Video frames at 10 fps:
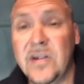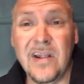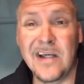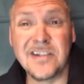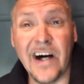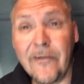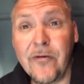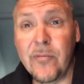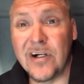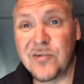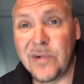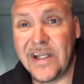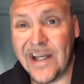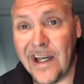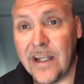as comfortable as we
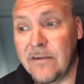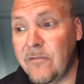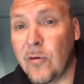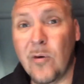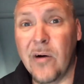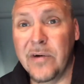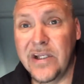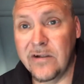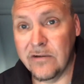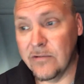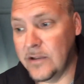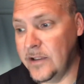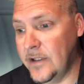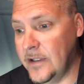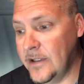can for what we do,
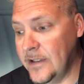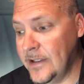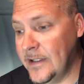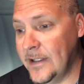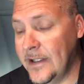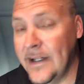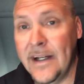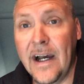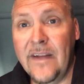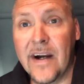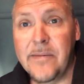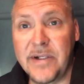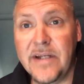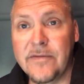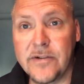and that can be
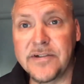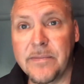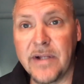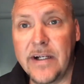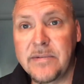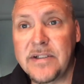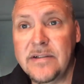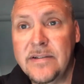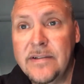difficult sometimes.